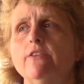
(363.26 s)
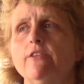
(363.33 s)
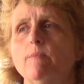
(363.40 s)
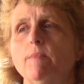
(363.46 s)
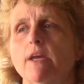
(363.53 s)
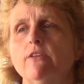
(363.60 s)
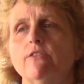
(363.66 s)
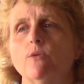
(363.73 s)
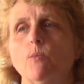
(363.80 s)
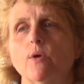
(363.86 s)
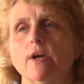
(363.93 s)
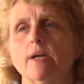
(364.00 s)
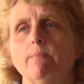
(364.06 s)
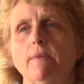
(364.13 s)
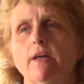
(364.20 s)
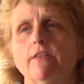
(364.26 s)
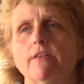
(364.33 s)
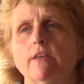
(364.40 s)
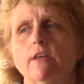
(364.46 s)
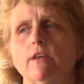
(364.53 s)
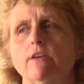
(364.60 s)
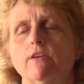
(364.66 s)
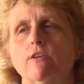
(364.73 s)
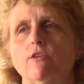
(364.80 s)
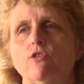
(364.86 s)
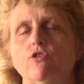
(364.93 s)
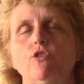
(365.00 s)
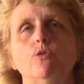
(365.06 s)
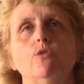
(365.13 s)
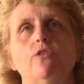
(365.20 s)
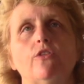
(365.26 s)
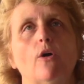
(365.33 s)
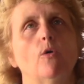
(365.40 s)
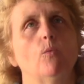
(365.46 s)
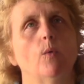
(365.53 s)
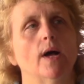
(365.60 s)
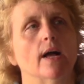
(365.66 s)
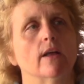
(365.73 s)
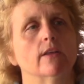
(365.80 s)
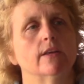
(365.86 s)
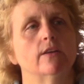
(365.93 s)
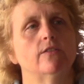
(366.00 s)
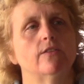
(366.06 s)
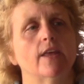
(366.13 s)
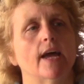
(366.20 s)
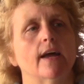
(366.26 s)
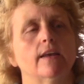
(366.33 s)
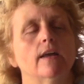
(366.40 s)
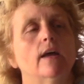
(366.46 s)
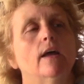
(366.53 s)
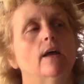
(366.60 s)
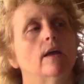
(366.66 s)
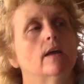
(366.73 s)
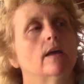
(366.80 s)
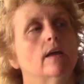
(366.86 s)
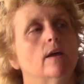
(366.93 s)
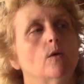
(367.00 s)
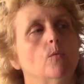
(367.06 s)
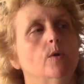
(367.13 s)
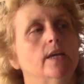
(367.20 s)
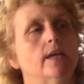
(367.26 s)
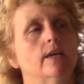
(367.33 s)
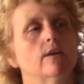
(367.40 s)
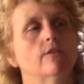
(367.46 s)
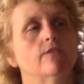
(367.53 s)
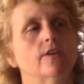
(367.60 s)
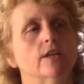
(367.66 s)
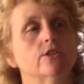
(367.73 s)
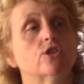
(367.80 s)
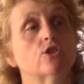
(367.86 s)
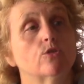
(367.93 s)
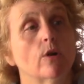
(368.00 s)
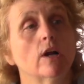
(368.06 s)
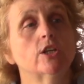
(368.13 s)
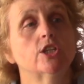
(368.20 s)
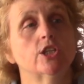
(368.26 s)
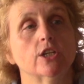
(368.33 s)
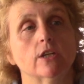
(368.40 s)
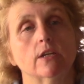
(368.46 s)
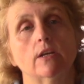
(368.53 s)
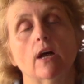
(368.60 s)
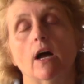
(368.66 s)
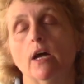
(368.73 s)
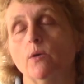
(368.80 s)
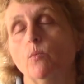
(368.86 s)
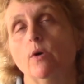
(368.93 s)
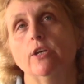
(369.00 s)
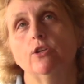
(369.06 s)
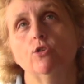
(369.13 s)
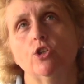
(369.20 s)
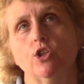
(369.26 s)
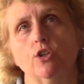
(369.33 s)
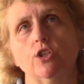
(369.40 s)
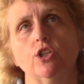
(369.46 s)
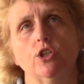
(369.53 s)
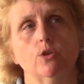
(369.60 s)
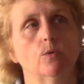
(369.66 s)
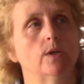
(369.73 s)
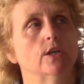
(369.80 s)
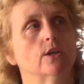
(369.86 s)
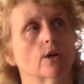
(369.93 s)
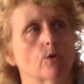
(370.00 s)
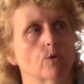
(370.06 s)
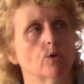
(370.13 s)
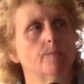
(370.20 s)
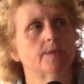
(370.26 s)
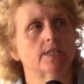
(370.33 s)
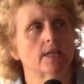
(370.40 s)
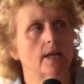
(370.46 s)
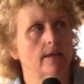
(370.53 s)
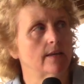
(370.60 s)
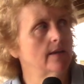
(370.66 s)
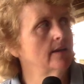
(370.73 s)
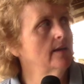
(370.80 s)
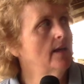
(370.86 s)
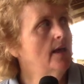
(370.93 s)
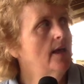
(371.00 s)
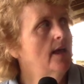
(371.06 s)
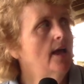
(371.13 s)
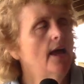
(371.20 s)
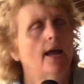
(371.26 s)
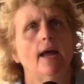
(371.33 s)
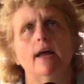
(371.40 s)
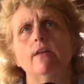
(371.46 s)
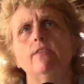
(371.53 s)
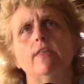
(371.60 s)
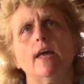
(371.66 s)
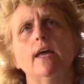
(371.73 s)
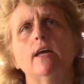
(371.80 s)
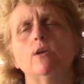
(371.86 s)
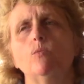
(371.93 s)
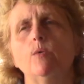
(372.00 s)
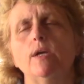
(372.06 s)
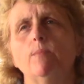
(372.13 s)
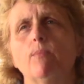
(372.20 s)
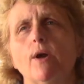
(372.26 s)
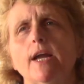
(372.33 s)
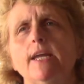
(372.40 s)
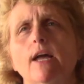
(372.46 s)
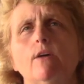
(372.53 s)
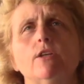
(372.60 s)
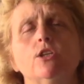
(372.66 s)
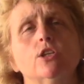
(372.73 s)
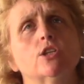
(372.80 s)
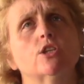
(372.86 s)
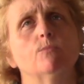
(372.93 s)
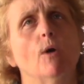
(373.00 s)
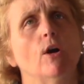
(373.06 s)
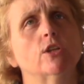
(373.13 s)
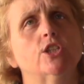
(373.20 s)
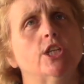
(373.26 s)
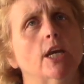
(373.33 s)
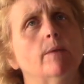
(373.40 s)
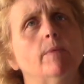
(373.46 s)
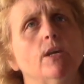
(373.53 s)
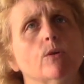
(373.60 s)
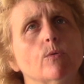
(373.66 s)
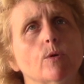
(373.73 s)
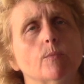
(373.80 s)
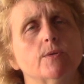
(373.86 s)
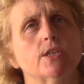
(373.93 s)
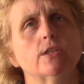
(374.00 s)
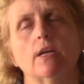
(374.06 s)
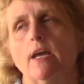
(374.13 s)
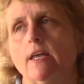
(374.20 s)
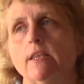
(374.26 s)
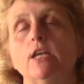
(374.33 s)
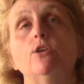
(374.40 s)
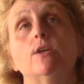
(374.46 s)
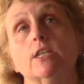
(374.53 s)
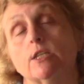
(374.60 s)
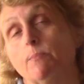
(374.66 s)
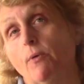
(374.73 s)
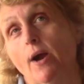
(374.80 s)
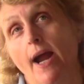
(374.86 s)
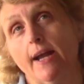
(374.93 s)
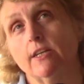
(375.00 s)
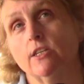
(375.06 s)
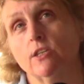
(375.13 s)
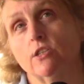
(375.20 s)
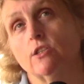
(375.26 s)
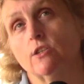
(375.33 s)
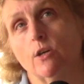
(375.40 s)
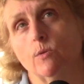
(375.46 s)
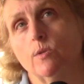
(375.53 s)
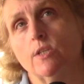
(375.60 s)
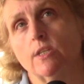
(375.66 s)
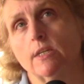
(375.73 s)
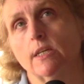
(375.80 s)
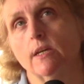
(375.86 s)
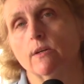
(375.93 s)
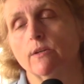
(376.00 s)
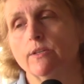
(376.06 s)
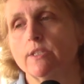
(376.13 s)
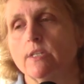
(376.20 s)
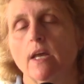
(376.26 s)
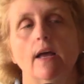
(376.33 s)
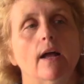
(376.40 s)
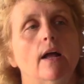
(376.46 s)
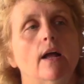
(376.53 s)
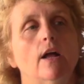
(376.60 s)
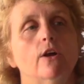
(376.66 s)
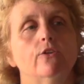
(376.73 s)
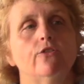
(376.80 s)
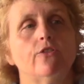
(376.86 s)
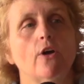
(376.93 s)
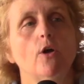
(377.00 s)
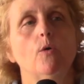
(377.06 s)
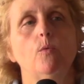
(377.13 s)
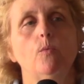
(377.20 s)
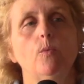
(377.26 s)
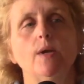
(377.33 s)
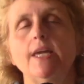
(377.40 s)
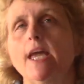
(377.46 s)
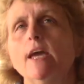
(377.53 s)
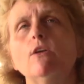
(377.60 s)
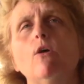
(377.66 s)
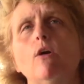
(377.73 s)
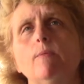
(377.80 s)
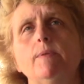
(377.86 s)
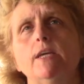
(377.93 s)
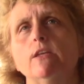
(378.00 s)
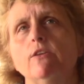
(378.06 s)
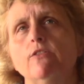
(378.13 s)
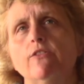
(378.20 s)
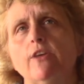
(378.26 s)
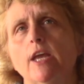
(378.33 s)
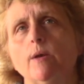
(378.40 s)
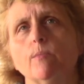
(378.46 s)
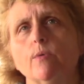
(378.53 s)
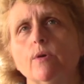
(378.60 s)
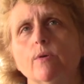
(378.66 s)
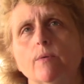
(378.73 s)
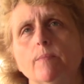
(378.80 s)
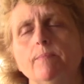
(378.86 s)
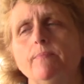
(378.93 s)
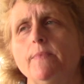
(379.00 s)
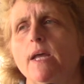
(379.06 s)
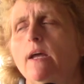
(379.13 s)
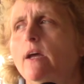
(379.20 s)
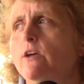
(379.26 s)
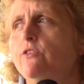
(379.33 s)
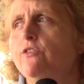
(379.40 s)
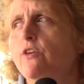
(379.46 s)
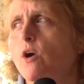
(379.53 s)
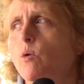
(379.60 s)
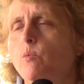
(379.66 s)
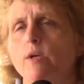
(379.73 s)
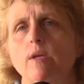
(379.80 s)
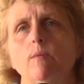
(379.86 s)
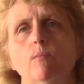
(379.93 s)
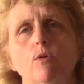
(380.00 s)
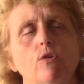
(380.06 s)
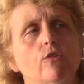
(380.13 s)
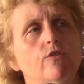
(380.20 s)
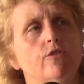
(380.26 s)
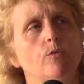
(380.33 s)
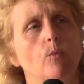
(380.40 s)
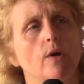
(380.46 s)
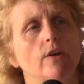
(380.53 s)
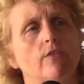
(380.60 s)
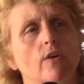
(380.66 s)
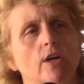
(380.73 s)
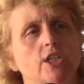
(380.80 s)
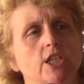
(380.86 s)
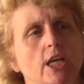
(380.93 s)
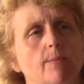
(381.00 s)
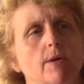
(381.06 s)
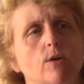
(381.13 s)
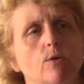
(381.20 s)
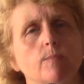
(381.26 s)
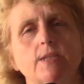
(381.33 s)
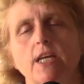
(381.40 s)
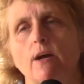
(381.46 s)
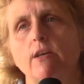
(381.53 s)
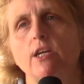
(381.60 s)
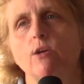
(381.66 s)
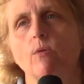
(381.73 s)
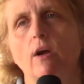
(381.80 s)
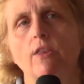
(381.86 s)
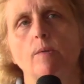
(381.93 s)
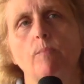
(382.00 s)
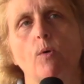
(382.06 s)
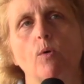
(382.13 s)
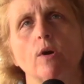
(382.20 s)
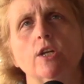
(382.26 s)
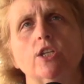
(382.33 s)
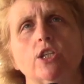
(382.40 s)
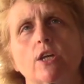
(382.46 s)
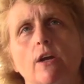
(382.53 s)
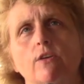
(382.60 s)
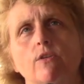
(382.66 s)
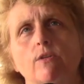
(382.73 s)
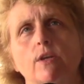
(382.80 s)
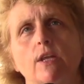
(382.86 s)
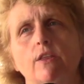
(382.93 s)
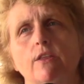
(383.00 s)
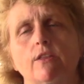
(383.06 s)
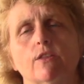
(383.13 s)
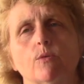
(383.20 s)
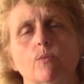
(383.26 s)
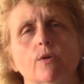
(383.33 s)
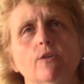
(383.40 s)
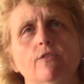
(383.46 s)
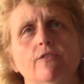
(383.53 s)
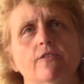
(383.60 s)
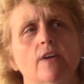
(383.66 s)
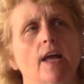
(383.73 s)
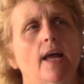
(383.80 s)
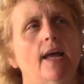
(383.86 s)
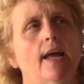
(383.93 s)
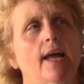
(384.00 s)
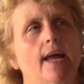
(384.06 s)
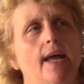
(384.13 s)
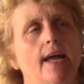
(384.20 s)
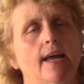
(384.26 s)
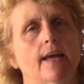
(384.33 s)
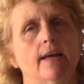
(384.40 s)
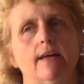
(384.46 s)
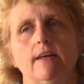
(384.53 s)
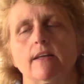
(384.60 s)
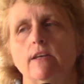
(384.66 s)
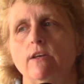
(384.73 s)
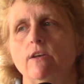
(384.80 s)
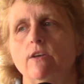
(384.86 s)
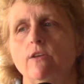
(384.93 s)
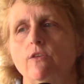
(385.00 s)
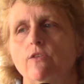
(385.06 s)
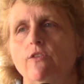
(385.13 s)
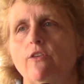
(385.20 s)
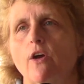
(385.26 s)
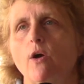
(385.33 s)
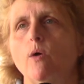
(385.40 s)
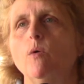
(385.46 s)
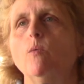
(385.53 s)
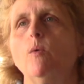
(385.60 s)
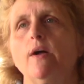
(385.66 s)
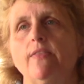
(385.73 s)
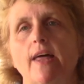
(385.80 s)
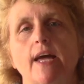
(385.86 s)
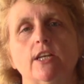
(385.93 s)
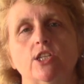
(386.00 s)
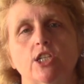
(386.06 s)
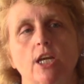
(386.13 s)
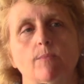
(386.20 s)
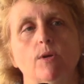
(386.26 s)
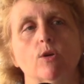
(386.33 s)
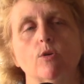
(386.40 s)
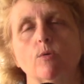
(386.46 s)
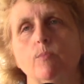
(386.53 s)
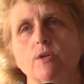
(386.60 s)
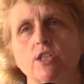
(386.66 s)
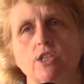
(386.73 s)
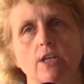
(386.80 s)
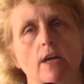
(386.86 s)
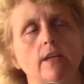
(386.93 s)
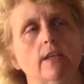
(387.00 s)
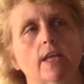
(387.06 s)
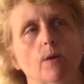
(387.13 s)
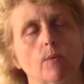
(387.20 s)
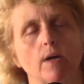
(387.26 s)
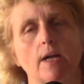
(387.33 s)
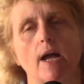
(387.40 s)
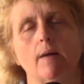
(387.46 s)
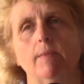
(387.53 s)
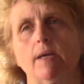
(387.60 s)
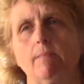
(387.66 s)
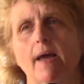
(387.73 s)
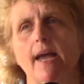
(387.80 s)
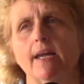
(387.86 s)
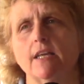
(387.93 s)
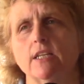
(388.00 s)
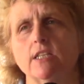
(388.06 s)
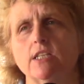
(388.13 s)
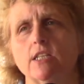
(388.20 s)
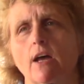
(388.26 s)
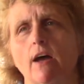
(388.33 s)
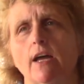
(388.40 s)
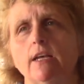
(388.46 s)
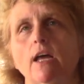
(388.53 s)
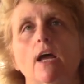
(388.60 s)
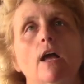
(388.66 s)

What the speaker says: that makes the Wernick Method do so well is that we give instruction on what you should do in a group setting, and then we break out into small jamming groups, and then you get to practice those skills. So we can't all be in the same room. So we moved one of our jamming groups out here on the porch underneath the roof. And so when that jamming group was done and they were coming back inside,